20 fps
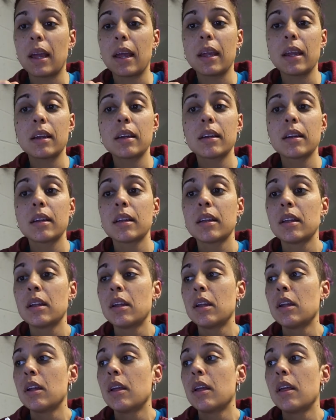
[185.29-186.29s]
like
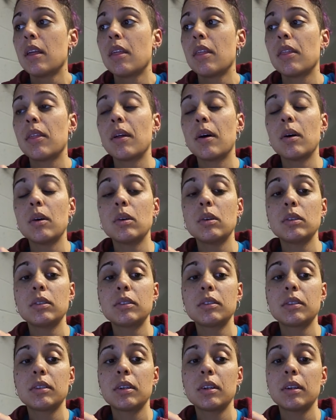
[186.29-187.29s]

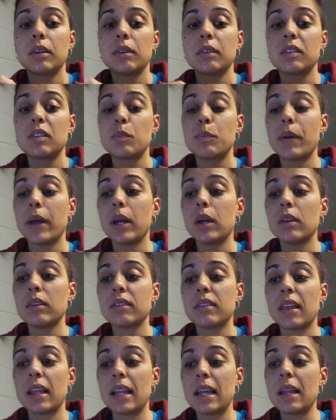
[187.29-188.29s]
those
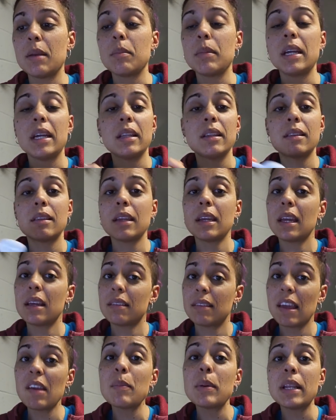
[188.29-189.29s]
spells that hit me, and the thing
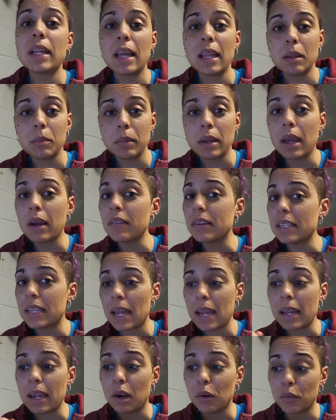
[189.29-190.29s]
is they've been hitting me every
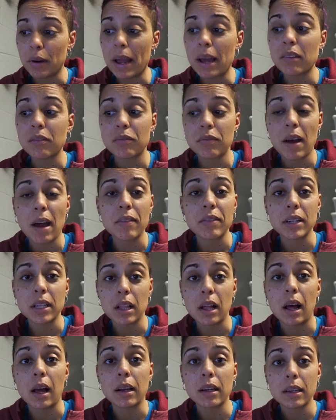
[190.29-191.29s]
day around five
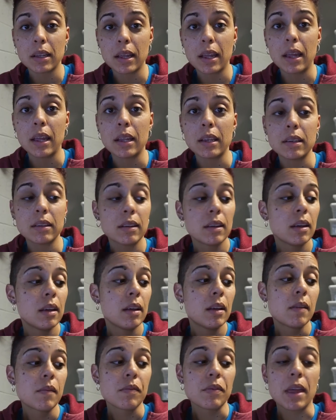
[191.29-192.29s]
o'clock and
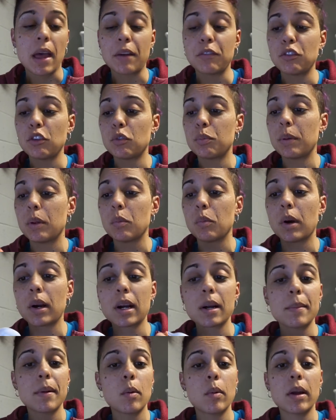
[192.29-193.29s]
I've just been
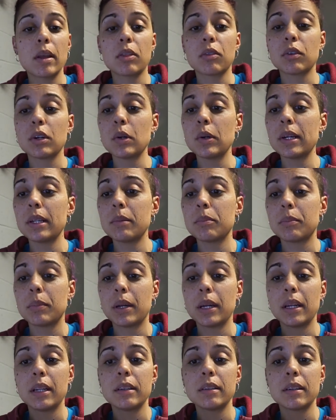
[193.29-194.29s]
working my way through it.
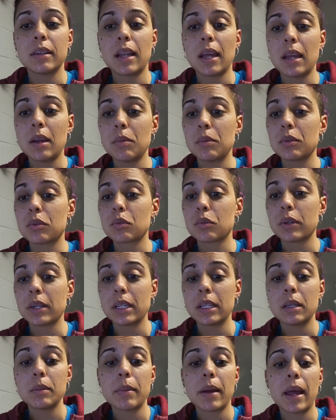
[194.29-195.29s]
But today was
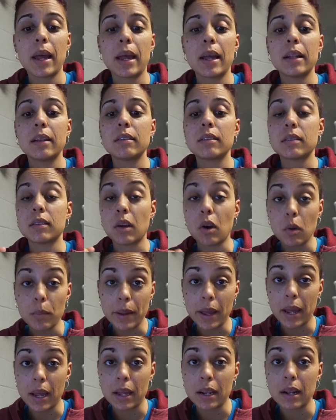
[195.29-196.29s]
really bad, so
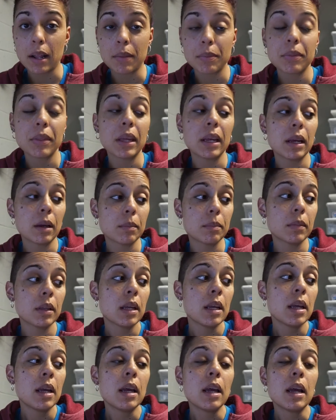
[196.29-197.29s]
bad. I think I'm
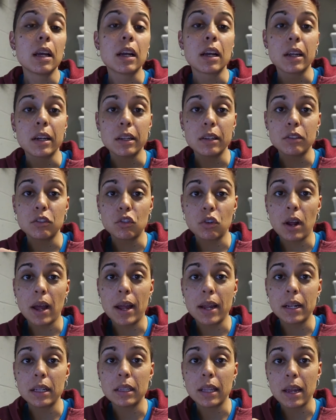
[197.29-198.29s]
gonna
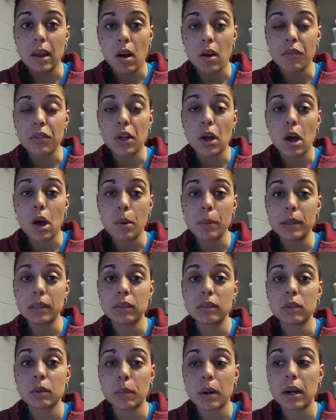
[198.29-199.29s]
try to lay off the
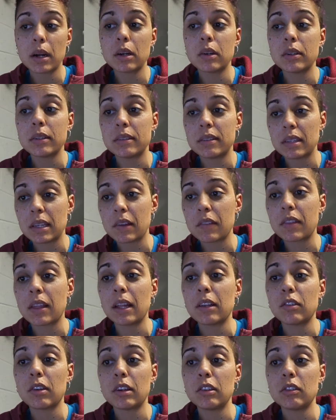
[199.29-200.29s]
almonds tomorrow and see if
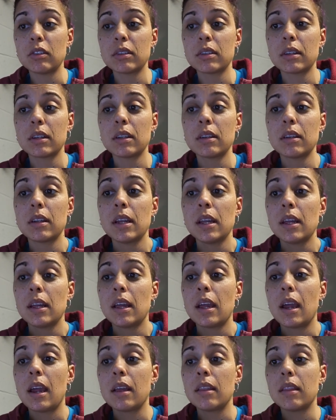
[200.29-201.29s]
that changes it.
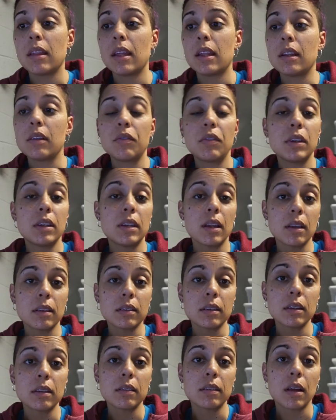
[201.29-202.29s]
And then if it
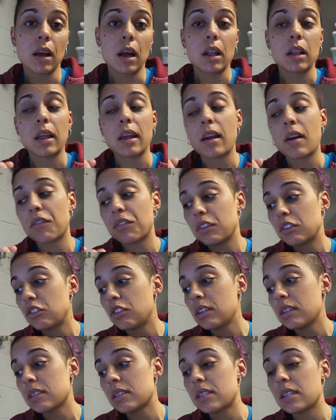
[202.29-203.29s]
doesn't, I'll lay off the
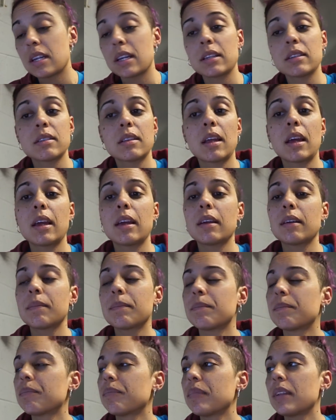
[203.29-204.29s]
cheese sticks. Like,
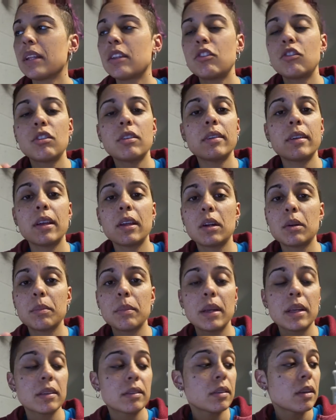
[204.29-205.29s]
it's just hit or
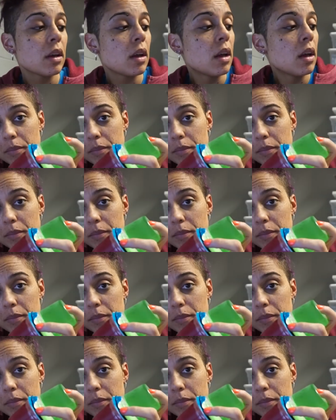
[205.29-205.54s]
miss.